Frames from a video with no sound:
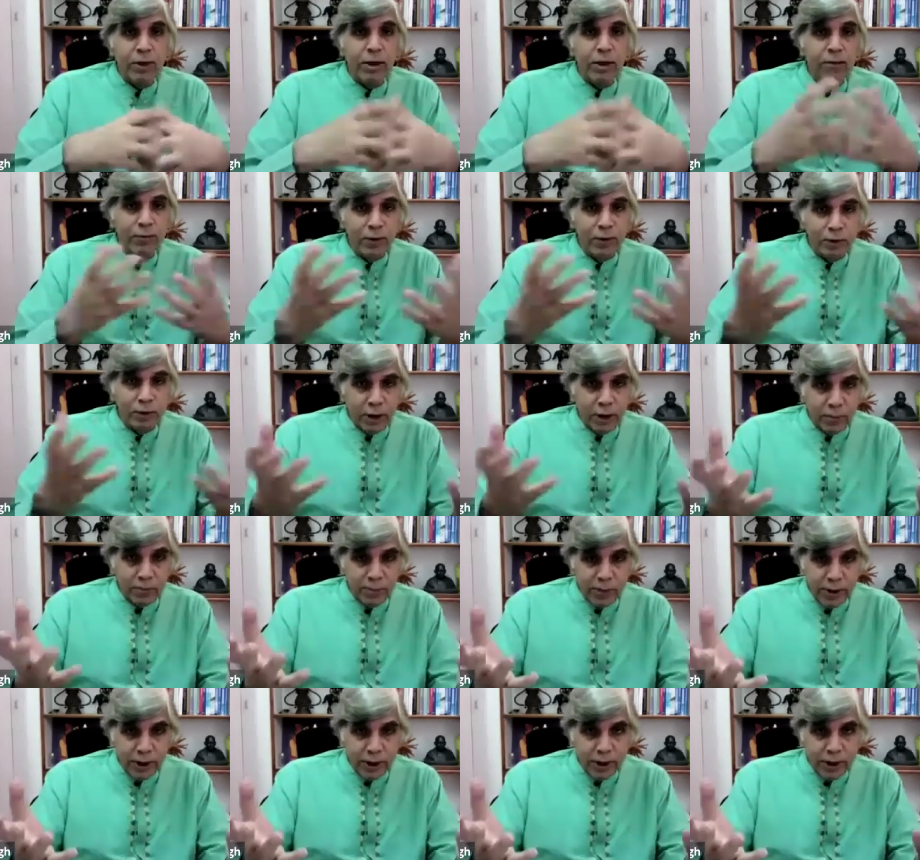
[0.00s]
Even
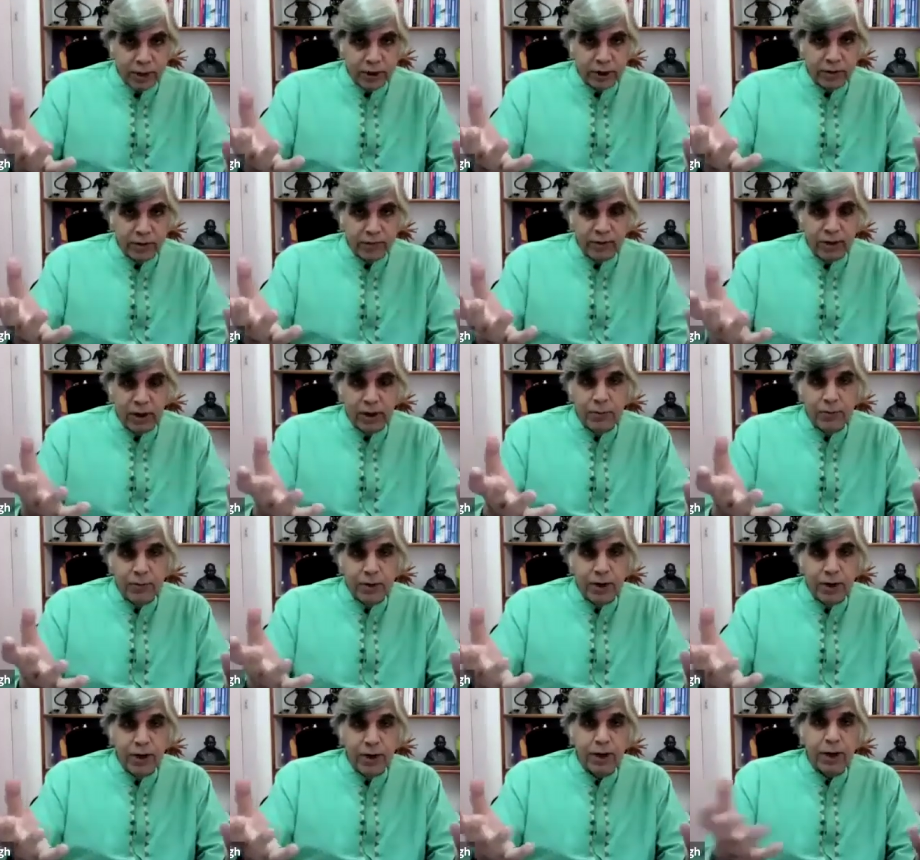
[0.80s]
turmeric is
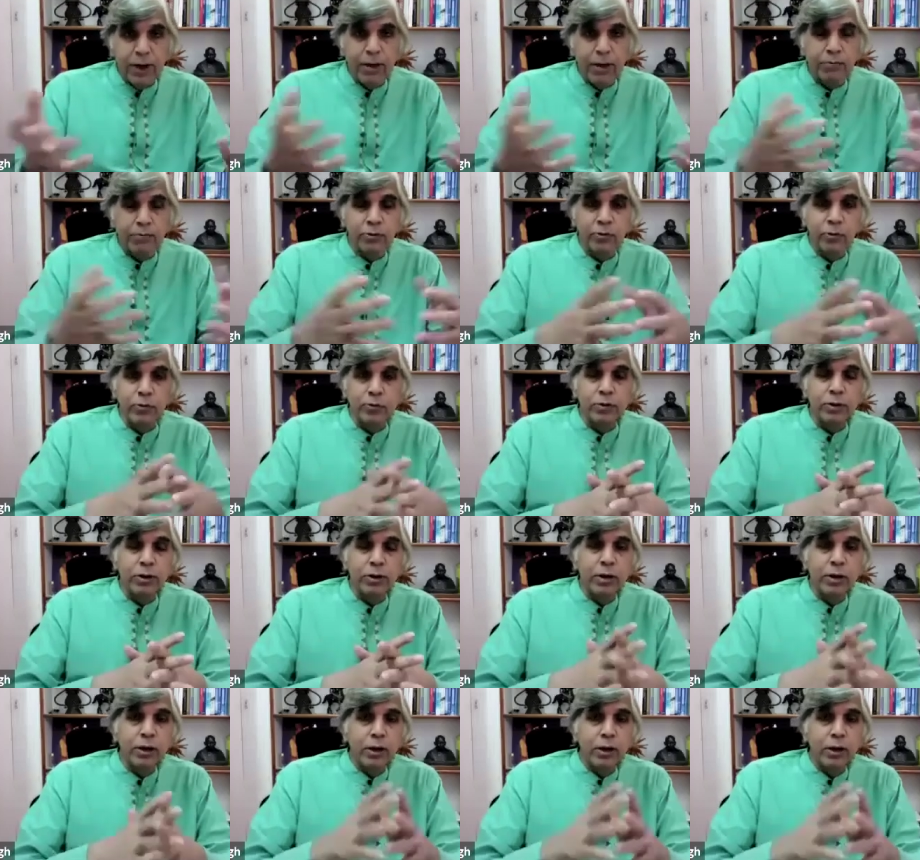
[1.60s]
available in capsules.